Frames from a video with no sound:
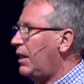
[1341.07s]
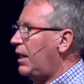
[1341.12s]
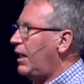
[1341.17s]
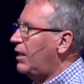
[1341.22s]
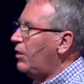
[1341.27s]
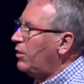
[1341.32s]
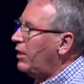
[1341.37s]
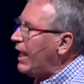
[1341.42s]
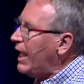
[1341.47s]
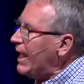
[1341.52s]

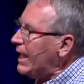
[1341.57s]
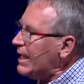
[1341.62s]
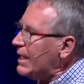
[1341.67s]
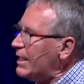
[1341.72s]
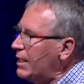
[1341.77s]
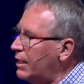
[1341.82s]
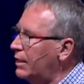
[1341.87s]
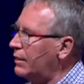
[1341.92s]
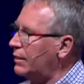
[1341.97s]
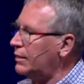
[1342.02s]
And
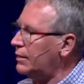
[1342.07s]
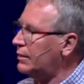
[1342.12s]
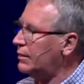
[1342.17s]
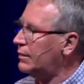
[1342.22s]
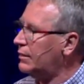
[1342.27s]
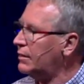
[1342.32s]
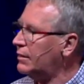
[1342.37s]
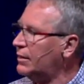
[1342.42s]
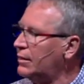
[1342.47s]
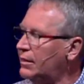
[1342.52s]
Anna
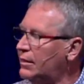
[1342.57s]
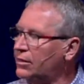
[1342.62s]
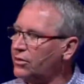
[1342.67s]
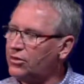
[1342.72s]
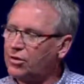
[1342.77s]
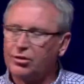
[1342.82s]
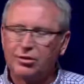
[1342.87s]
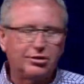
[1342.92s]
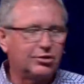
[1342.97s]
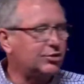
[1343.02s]

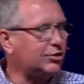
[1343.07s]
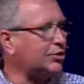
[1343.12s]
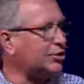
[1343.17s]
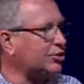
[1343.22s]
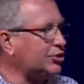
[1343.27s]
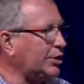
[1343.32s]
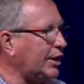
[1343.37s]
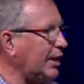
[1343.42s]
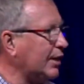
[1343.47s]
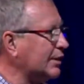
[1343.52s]
turns to
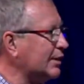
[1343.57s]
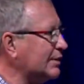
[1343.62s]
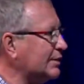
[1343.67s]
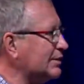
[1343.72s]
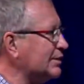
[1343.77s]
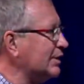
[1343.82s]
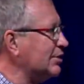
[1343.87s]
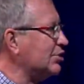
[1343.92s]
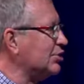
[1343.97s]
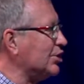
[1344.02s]
Jack and
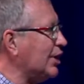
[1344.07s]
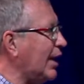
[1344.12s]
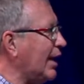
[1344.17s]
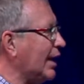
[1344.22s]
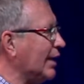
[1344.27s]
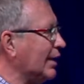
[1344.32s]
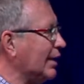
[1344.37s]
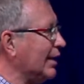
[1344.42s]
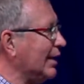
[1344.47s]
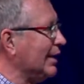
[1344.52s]
says,
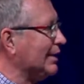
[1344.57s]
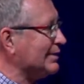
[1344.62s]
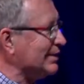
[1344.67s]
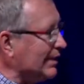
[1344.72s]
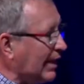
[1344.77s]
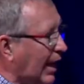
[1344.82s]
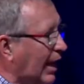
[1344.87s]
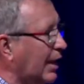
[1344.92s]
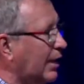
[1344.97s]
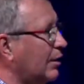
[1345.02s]
Jack, it's
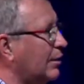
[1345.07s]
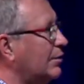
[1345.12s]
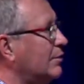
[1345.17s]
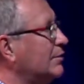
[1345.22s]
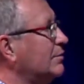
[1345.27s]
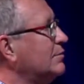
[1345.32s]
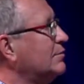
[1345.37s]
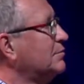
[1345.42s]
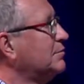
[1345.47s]
an idol.